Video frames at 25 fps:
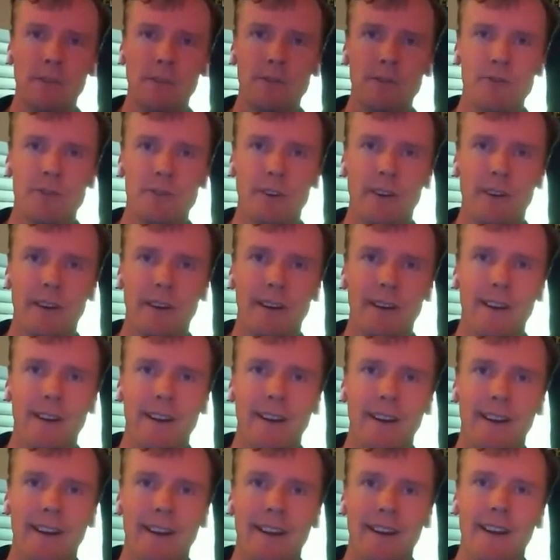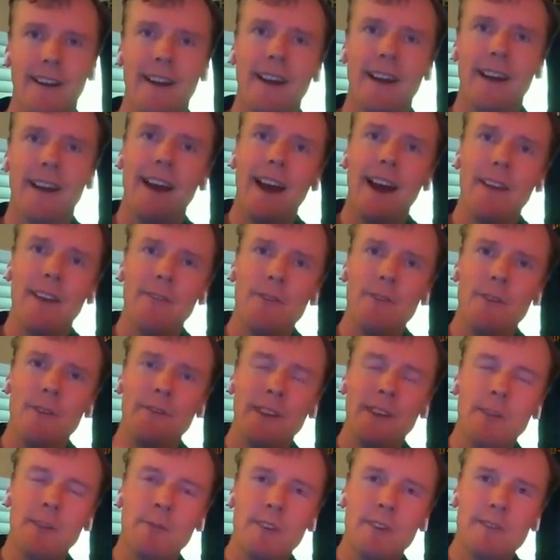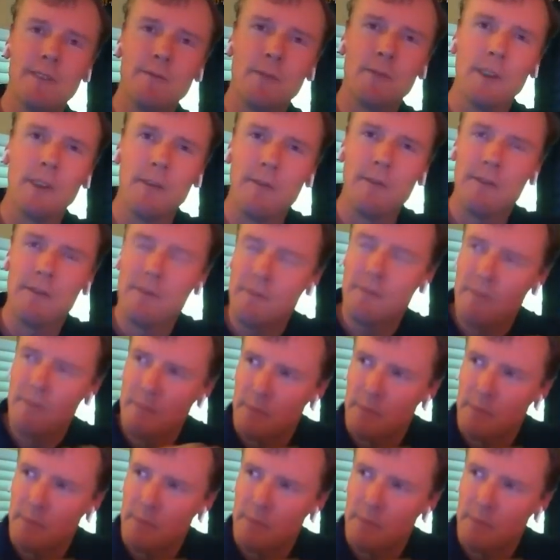in the future, I don't know if anyone has really